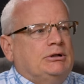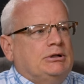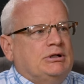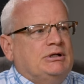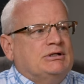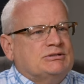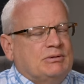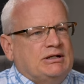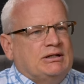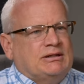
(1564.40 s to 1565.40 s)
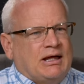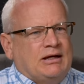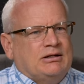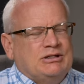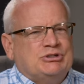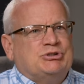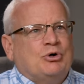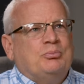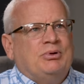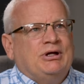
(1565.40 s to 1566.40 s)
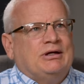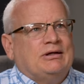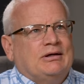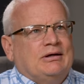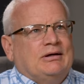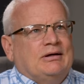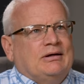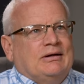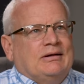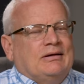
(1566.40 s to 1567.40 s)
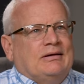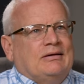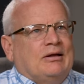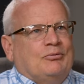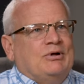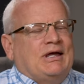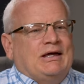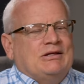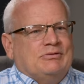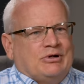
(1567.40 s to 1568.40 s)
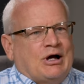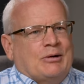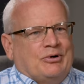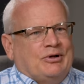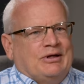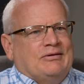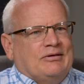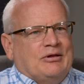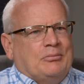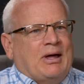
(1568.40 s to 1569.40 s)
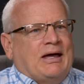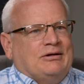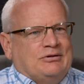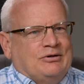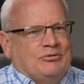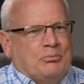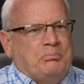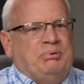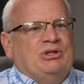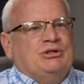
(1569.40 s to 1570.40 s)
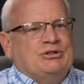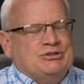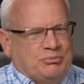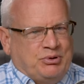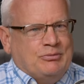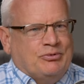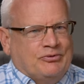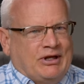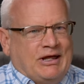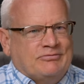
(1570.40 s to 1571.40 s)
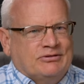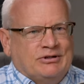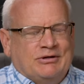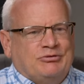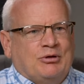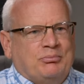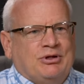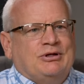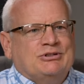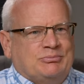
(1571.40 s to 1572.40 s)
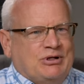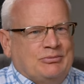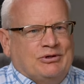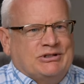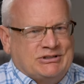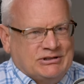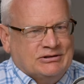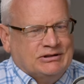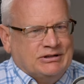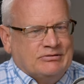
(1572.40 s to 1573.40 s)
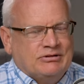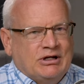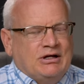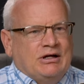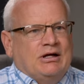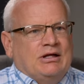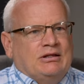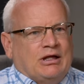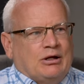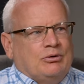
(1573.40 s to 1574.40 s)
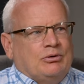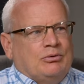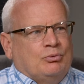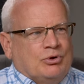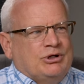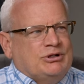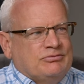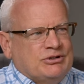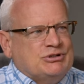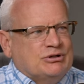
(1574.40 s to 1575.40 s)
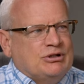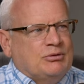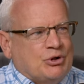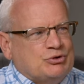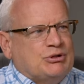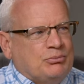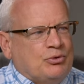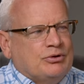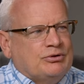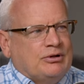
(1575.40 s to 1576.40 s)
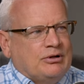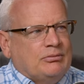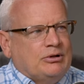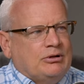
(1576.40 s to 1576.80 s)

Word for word: He has made it that. He's so big that we can't even comprehend the magnitude of the billions of people that have lived and the billions of people that still live, mm-hmm. that we're individually the most important to him.